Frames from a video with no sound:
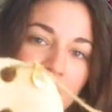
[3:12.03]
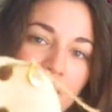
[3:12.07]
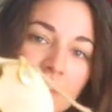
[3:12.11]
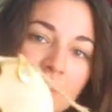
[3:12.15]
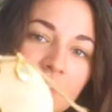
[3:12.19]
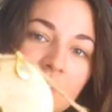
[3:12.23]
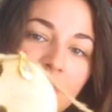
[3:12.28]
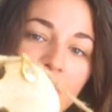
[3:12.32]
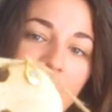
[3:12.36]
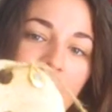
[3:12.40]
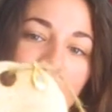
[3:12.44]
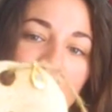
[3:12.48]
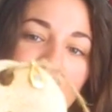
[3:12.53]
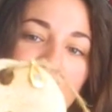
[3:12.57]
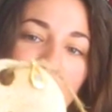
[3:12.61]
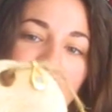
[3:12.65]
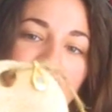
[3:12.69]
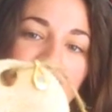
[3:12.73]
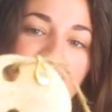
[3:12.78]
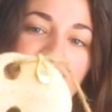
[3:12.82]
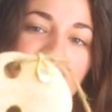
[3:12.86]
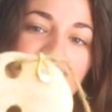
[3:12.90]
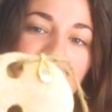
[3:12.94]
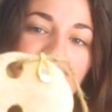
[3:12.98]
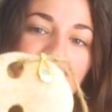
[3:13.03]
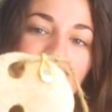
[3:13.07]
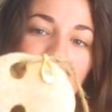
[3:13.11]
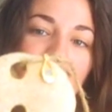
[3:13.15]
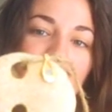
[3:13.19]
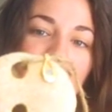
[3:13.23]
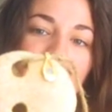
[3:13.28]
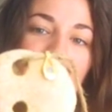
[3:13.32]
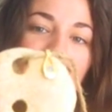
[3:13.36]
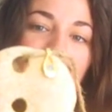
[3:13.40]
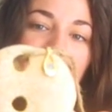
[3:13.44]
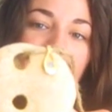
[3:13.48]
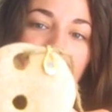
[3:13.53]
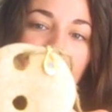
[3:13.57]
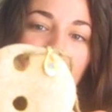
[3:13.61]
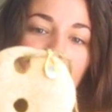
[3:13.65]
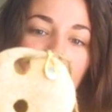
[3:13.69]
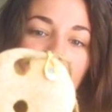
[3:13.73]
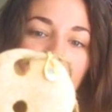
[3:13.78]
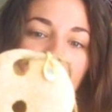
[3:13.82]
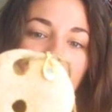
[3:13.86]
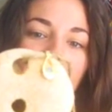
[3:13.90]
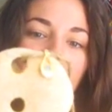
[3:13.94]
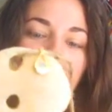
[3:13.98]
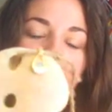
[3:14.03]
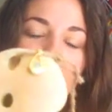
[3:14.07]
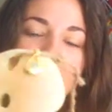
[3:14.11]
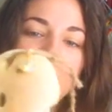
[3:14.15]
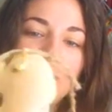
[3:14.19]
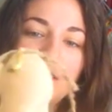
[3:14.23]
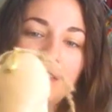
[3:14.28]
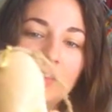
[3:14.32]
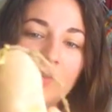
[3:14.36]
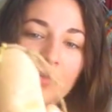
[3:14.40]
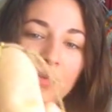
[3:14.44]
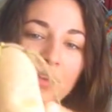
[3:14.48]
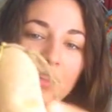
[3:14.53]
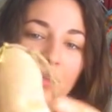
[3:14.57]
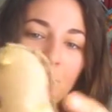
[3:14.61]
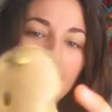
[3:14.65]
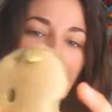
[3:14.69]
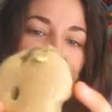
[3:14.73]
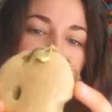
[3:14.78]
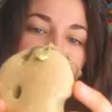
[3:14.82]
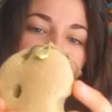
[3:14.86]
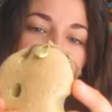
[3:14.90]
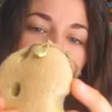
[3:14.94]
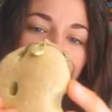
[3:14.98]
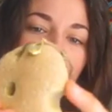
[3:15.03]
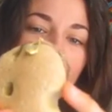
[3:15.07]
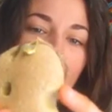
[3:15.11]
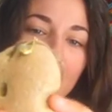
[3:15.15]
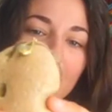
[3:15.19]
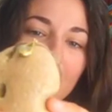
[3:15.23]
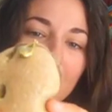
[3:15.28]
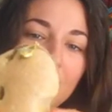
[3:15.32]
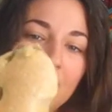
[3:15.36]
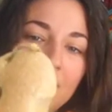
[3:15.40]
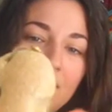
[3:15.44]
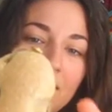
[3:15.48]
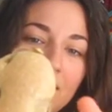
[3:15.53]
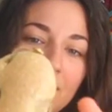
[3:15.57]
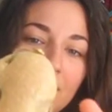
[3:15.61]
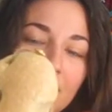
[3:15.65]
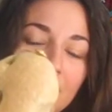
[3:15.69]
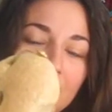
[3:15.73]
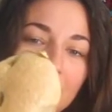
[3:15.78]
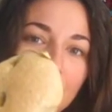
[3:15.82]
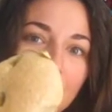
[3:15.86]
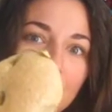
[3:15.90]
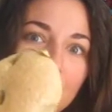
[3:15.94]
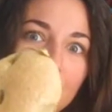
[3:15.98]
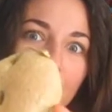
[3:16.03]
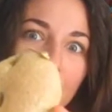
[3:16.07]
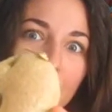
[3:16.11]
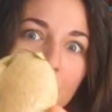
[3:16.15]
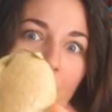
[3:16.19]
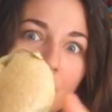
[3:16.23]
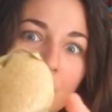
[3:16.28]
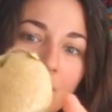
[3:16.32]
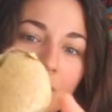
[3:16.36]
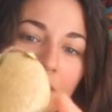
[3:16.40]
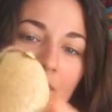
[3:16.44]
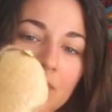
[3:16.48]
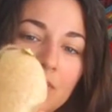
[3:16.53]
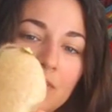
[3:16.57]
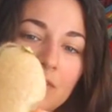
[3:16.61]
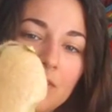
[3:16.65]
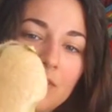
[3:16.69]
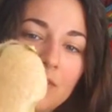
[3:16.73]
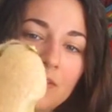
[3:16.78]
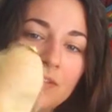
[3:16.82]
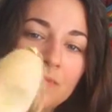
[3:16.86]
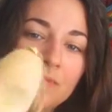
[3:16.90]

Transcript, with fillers: So I used this one, the one, I, the one with the, uh, as you recall,